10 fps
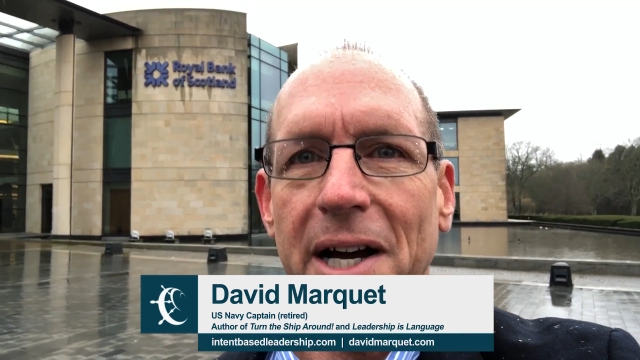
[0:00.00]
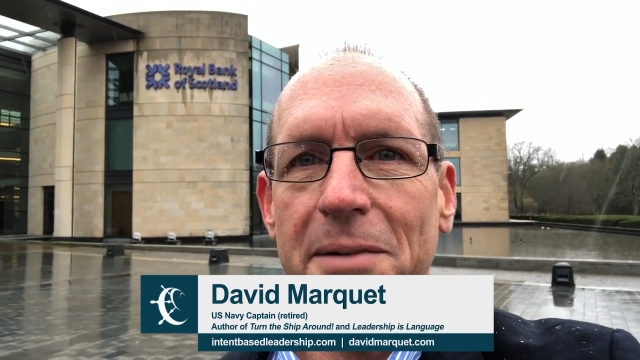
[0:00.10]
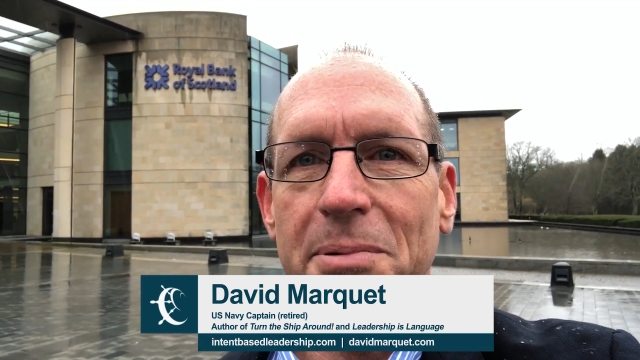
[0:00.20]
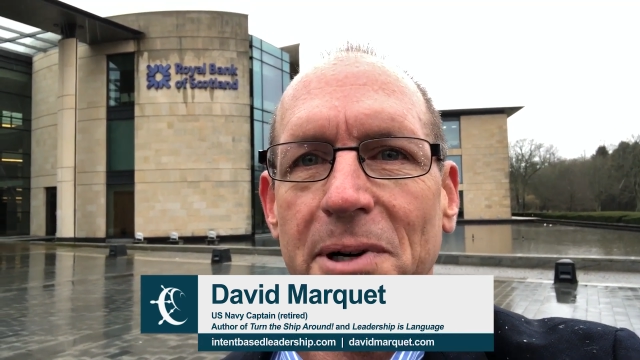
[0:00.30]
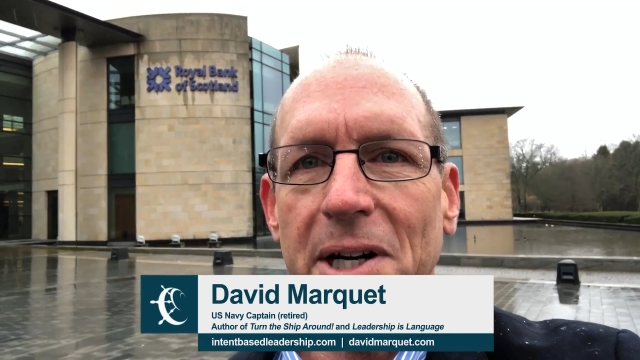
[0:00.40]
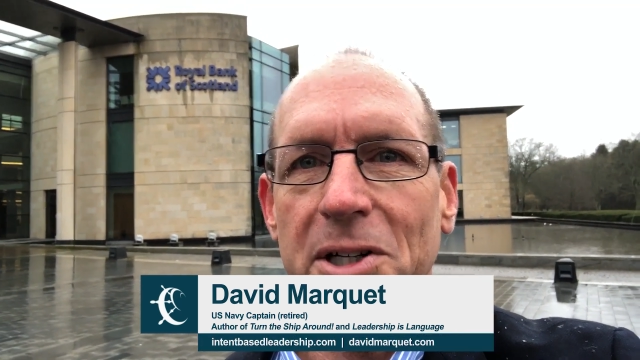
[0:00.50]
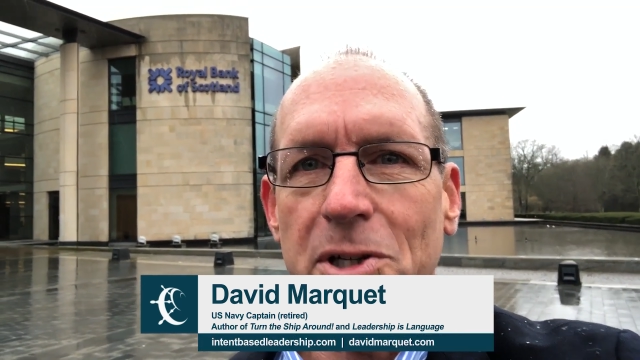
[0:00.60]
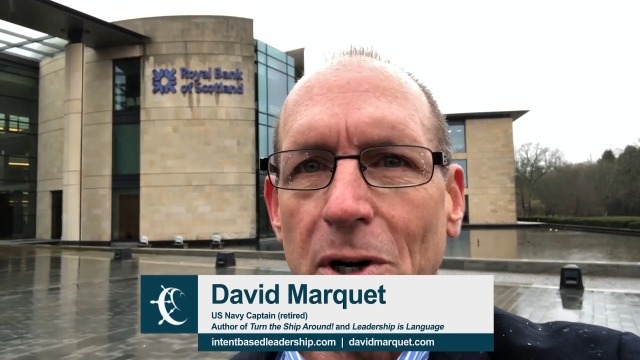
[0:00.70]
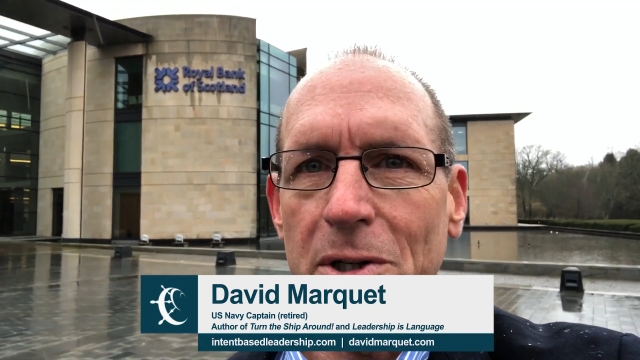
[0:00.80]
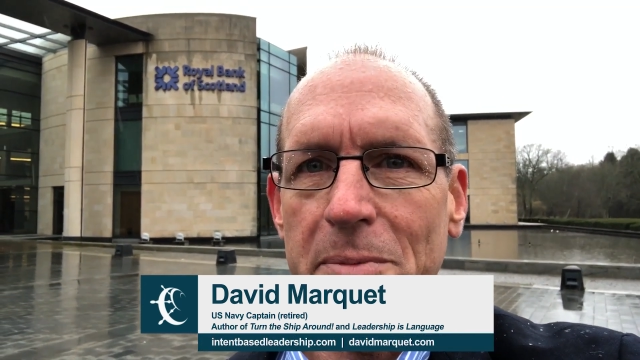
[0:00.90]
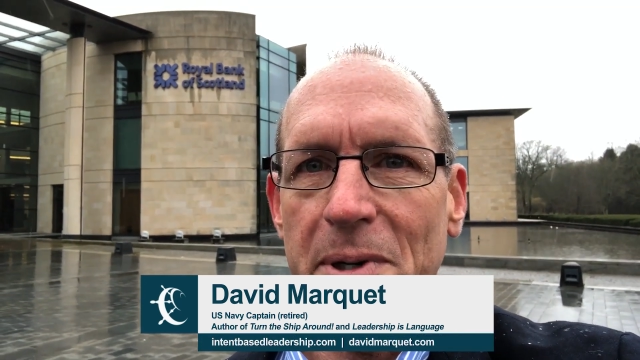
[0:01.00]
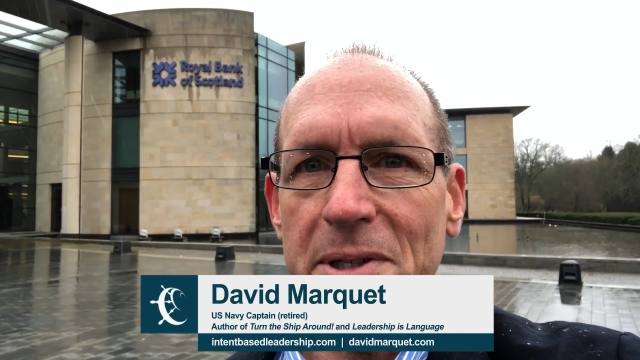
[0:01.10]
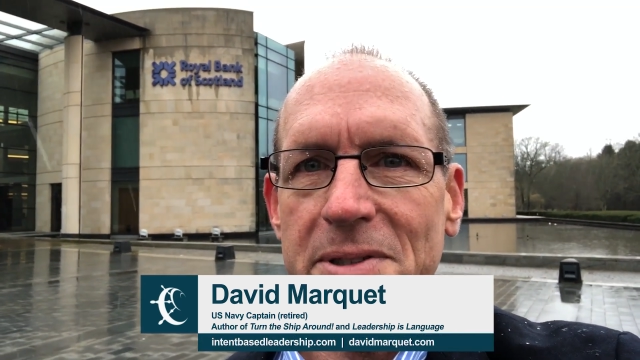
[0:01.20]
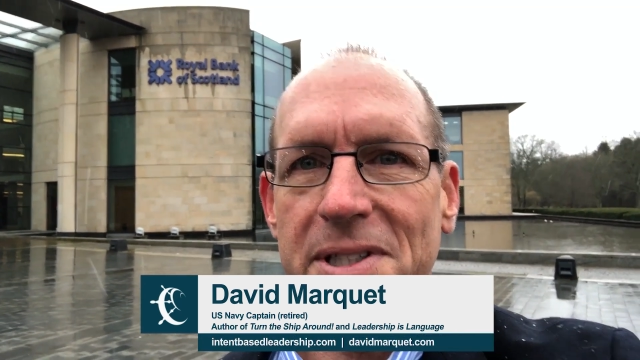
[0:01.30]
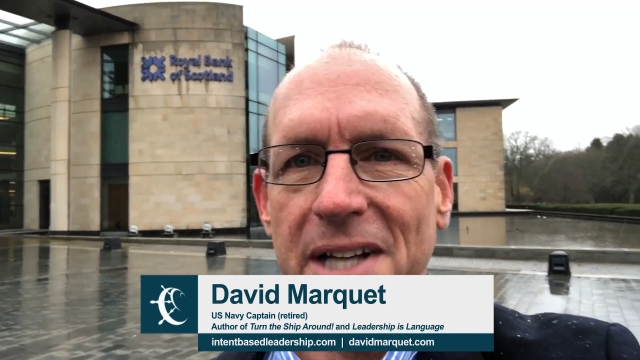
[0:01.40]
Airport at
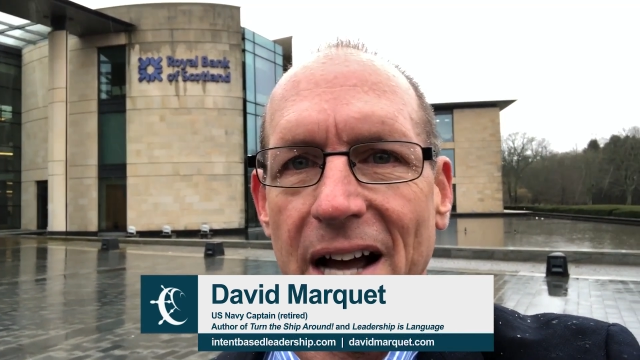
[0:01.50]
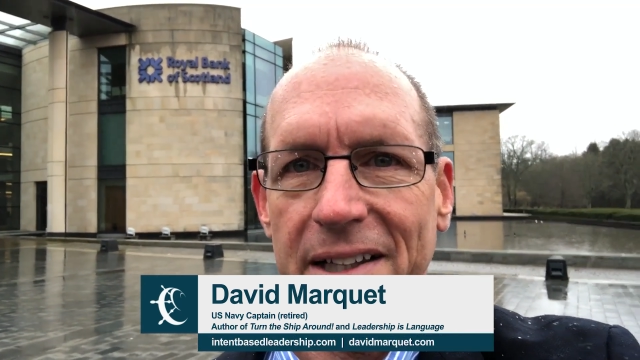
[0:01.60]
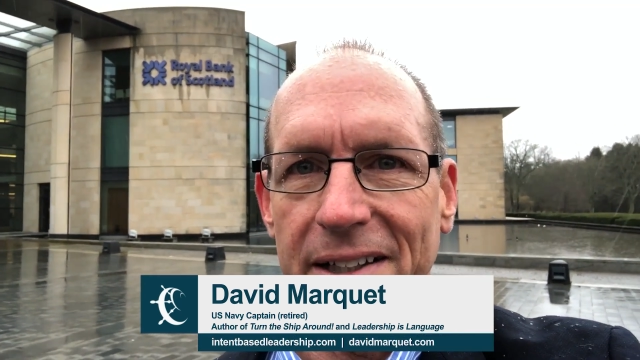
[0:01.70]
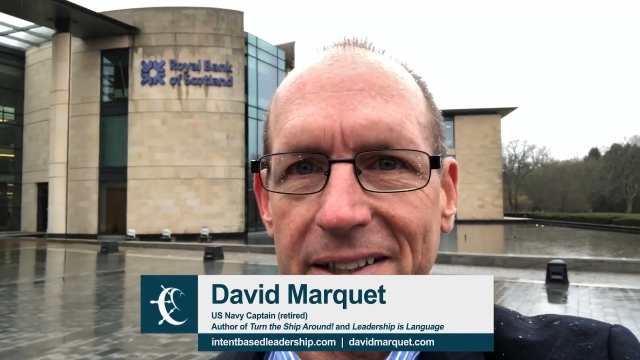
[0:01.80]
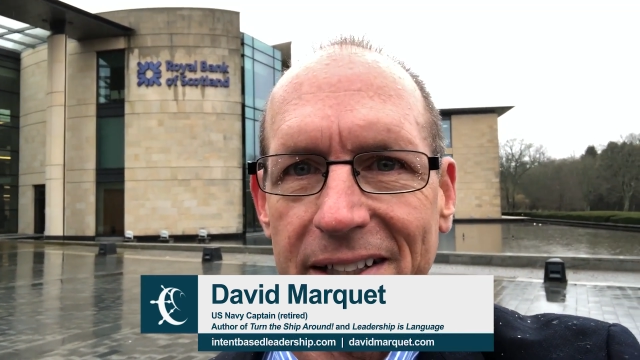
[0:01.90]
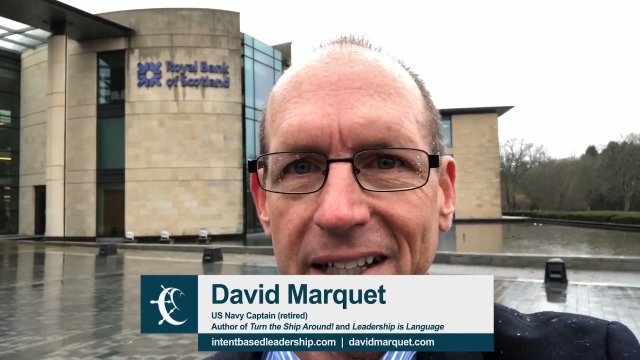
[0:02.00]
Gogarburn, Scotland.